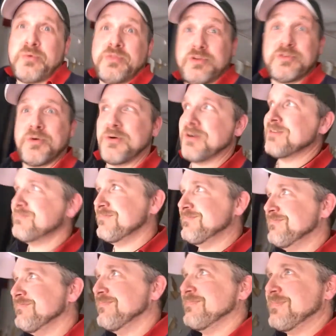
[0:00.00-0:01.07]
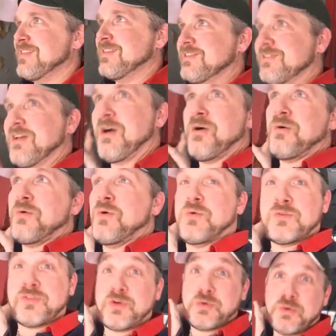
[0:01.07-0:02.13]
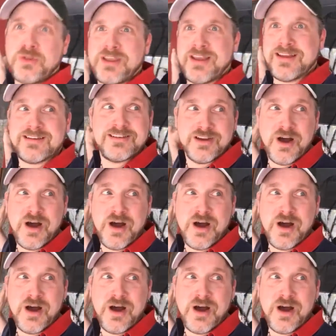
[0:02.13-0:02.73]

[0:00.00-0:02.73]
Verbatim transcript: through the door. So, who's the cool kid?